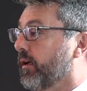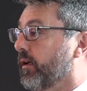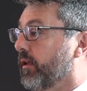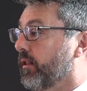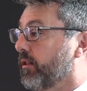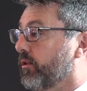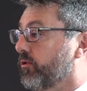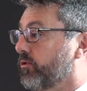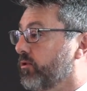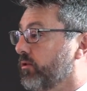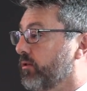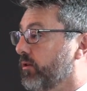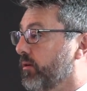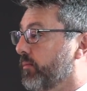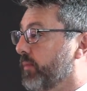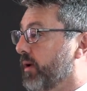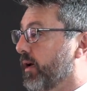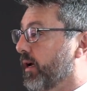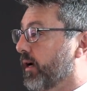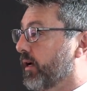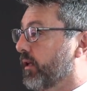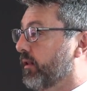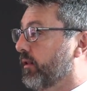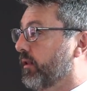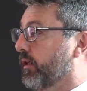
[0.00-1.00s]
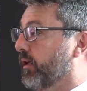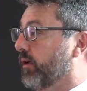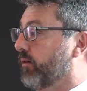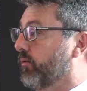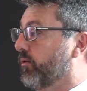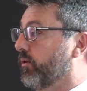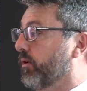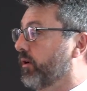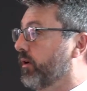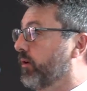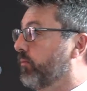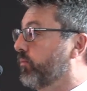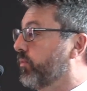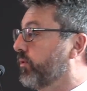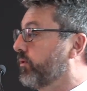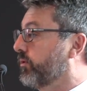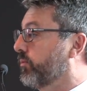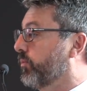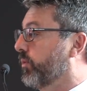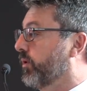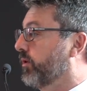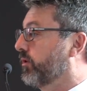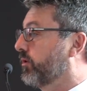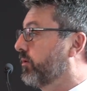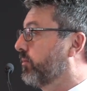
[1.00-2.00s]
in the junior market there, working
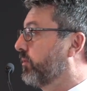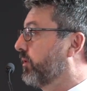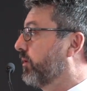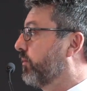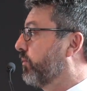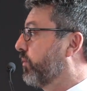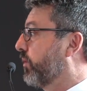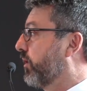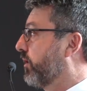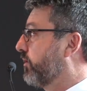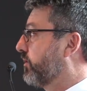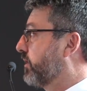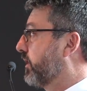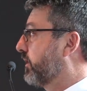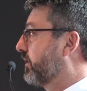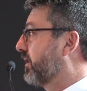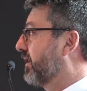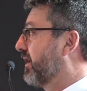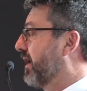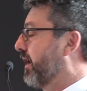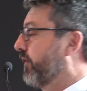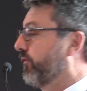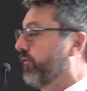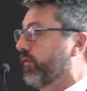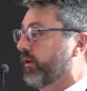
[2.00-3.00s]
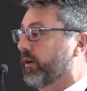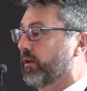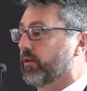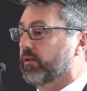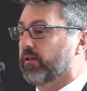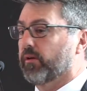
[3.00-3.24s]
principally in projects in Africa.